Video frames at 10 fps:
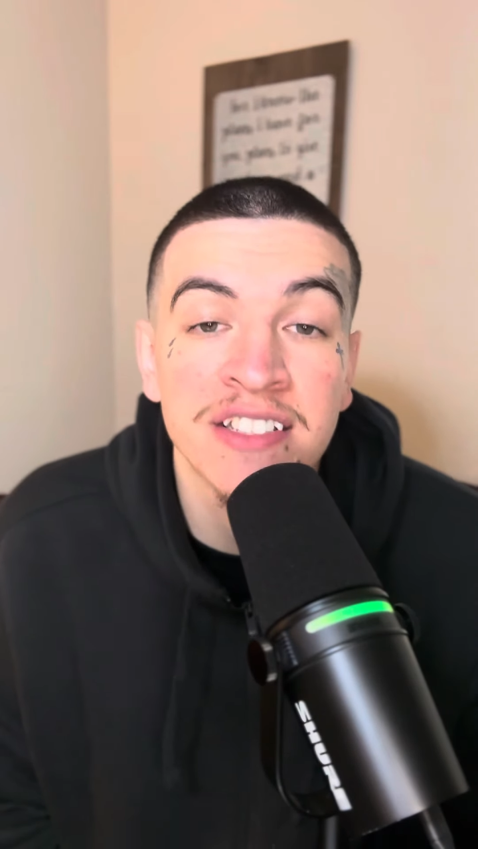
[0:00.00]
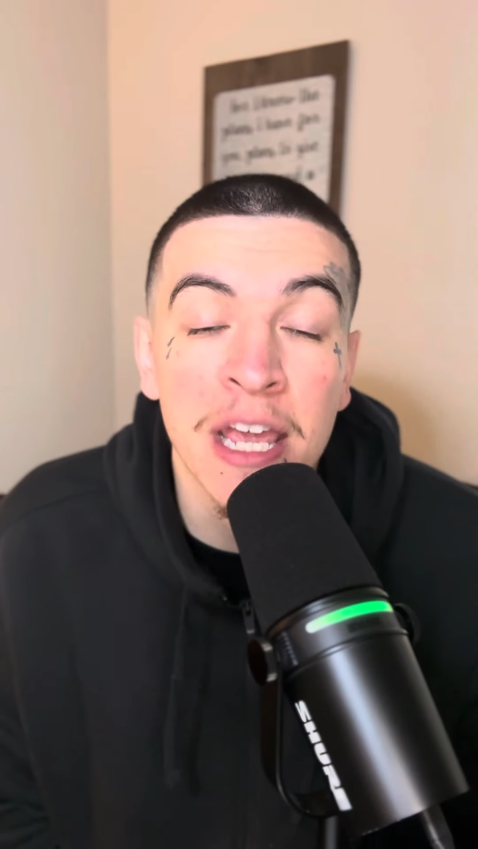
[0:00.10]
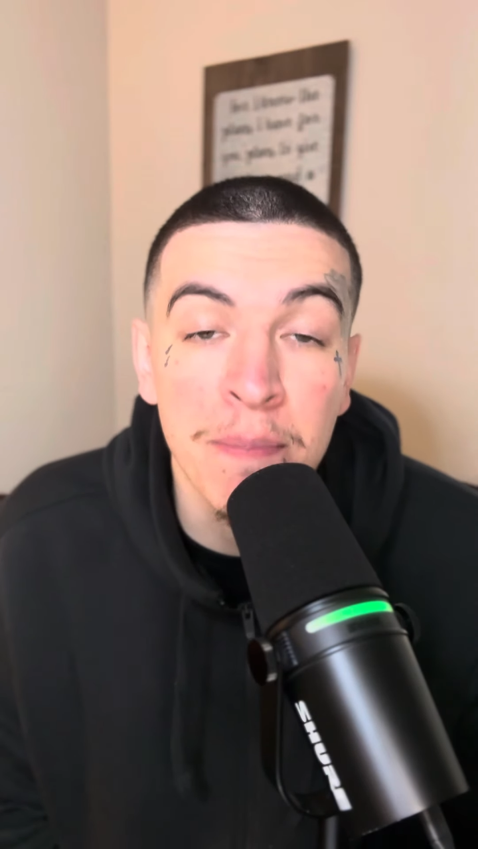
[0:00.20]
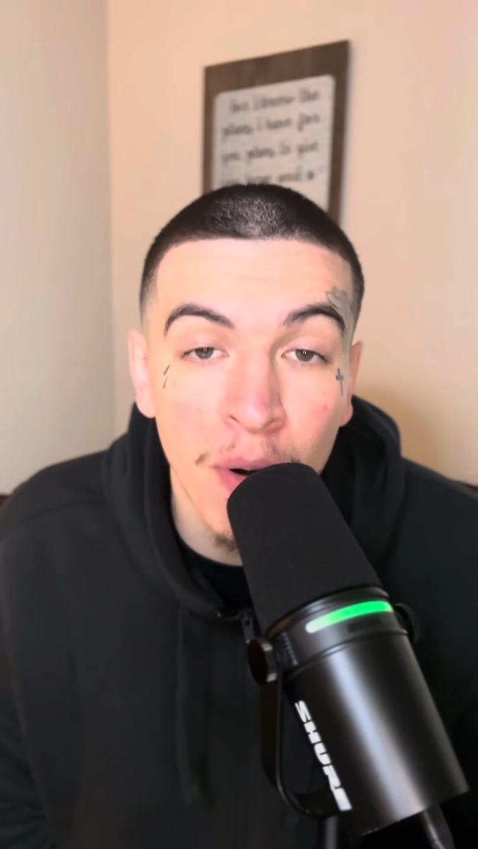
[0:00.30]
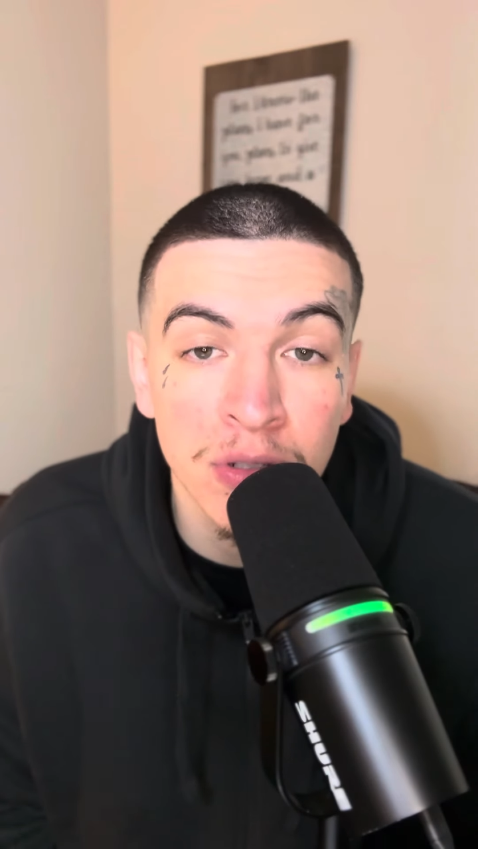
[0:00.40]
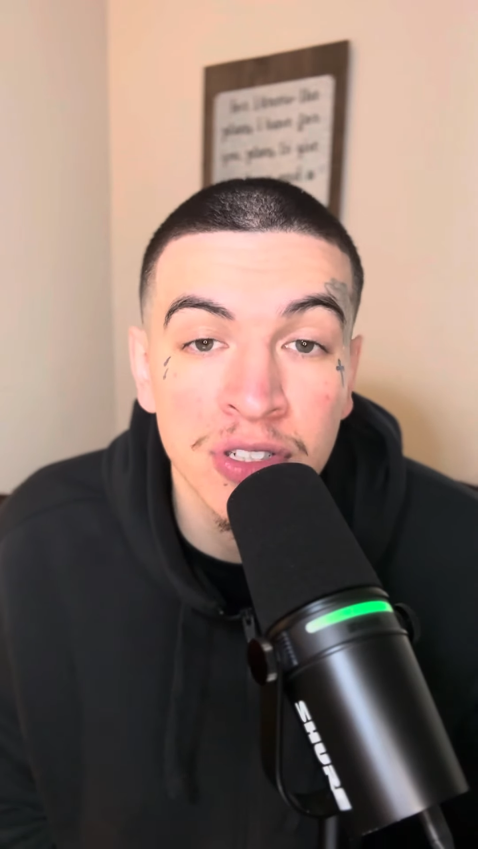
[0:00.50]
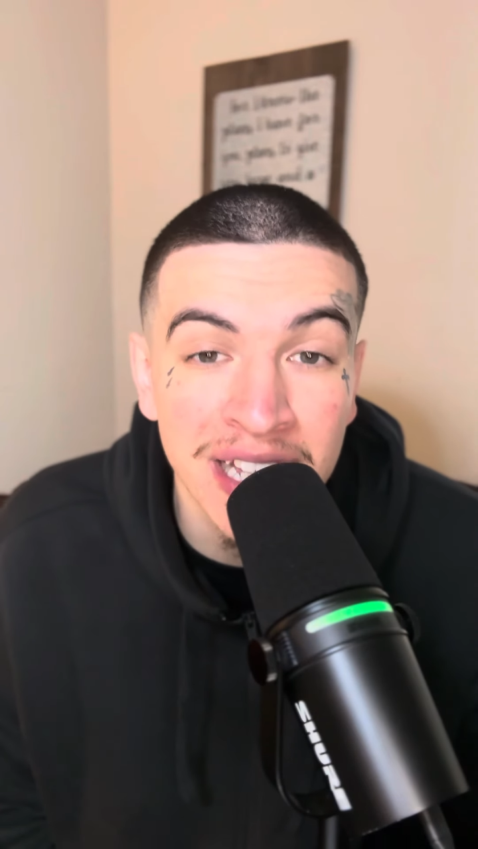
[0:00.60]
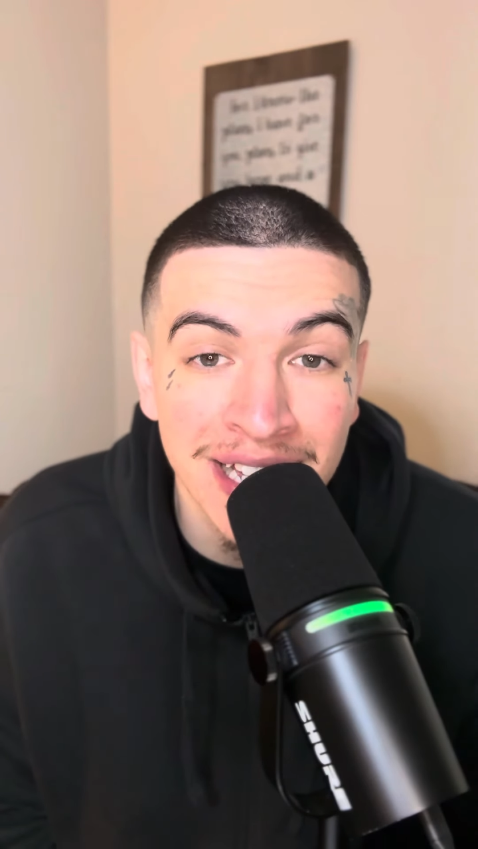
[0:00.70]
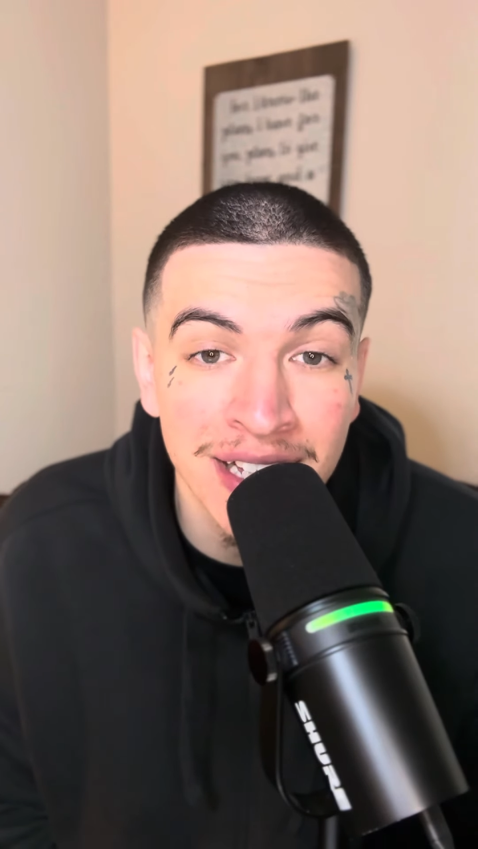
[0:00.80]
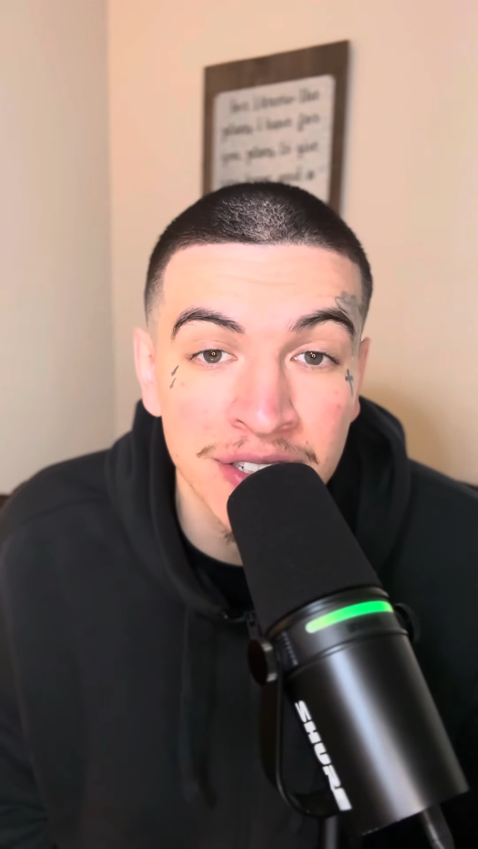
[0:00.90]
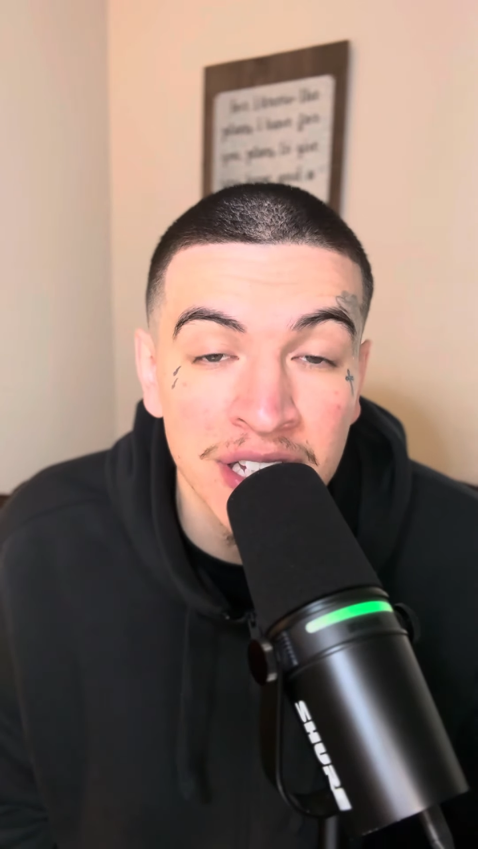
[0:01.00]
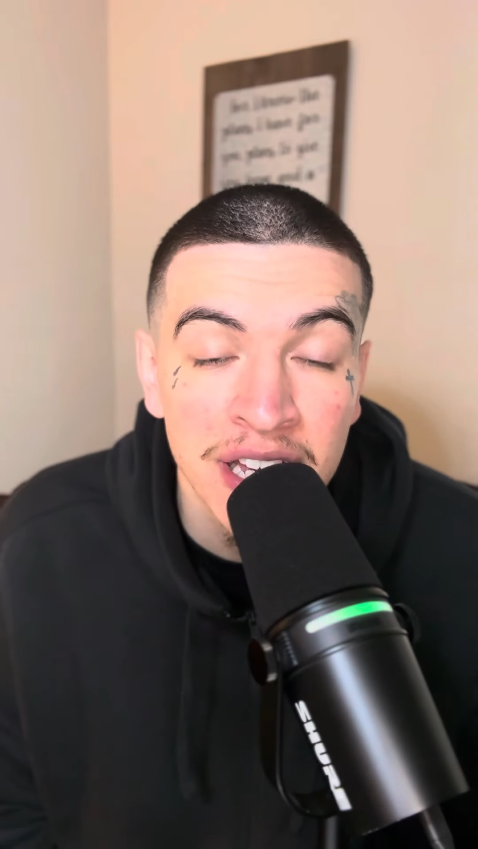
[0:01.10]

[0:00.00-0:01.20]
a person is